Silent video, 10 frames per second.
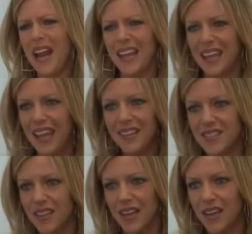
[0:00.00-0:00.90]
mean, I could
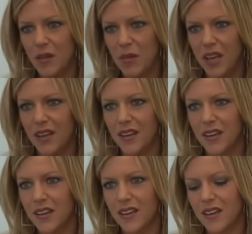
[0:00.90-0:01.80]
cancel it. I mean... No,
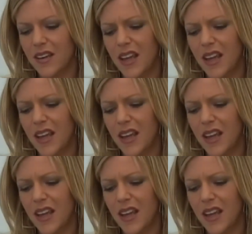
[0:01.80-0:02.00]
no,